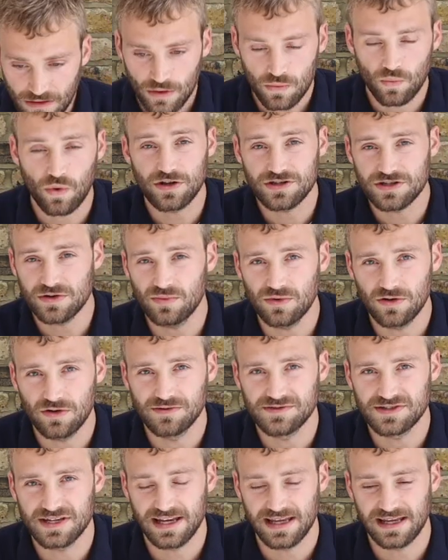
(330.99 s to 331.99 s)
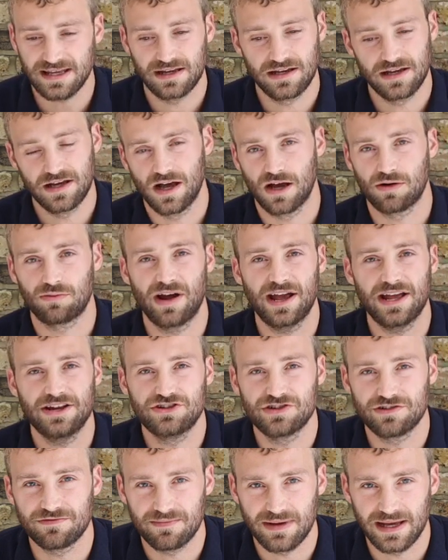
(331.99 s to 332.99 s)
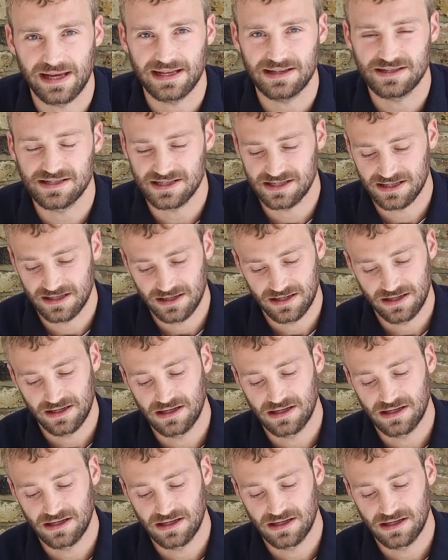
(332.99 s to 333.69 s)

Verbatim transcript: What do wolves eat? A range of meats,